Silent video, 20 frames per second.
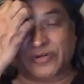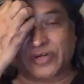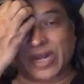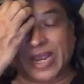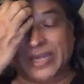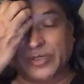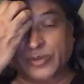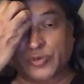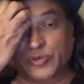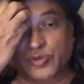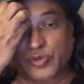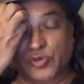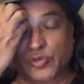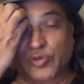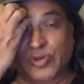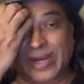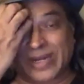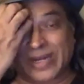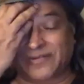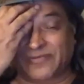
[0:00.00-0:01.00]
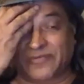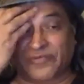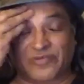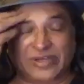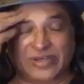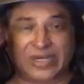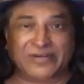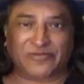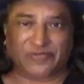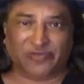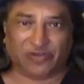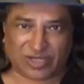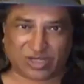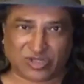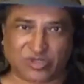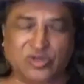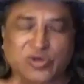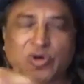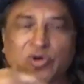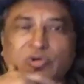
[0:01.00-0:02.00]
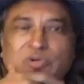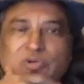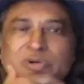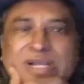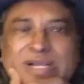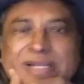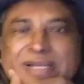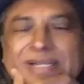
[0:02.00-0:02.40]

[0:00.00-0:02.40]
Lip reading: try to do at first go.